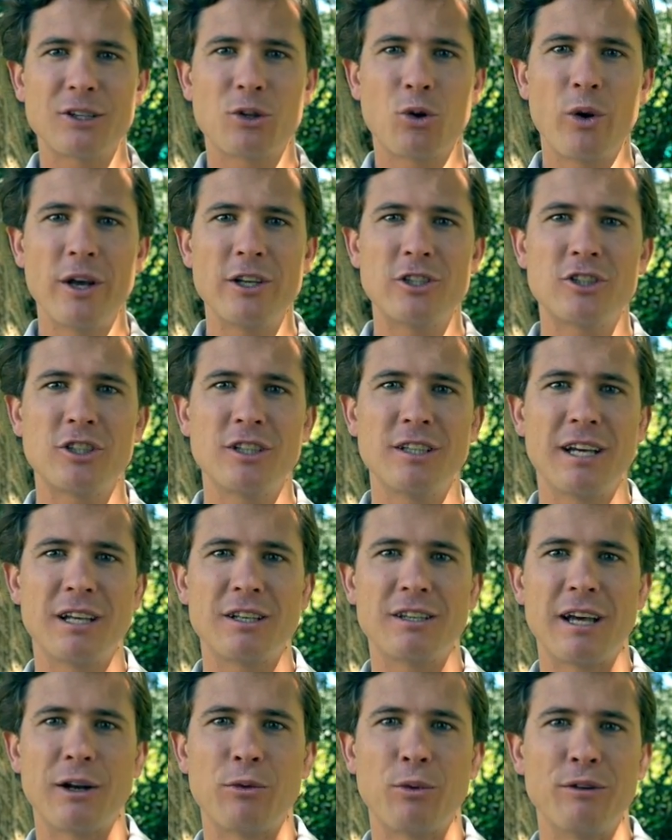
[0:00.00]
a question
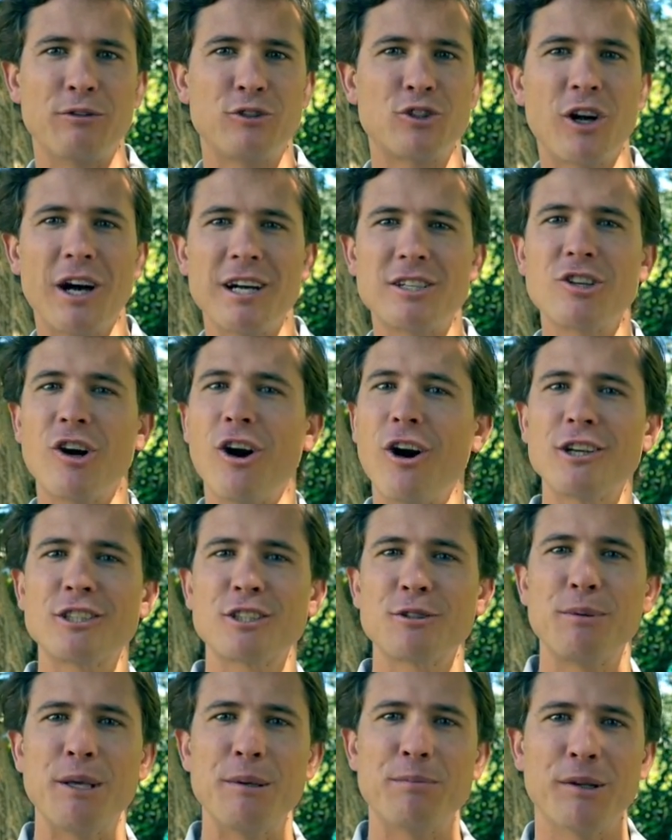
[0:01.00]
that we've tried to
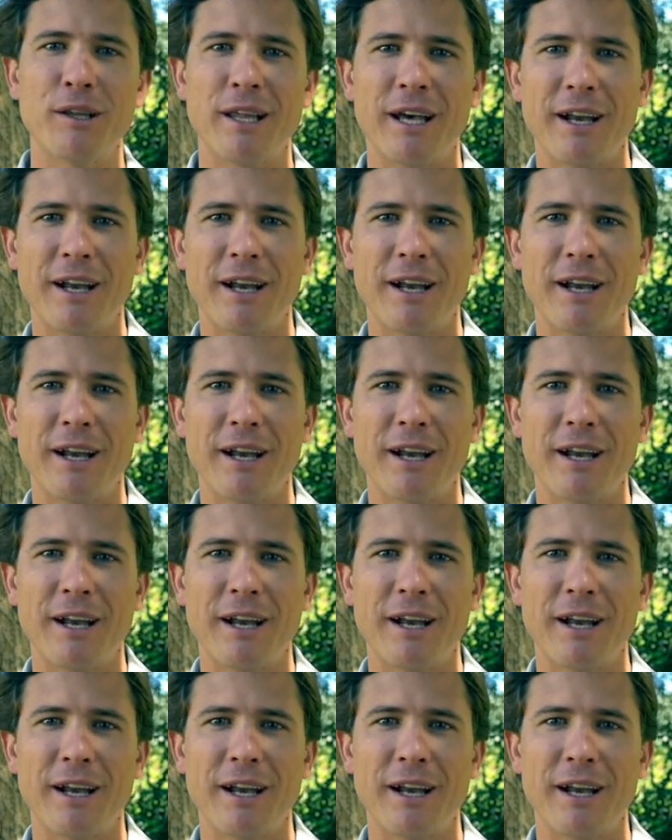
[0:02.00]
ask people,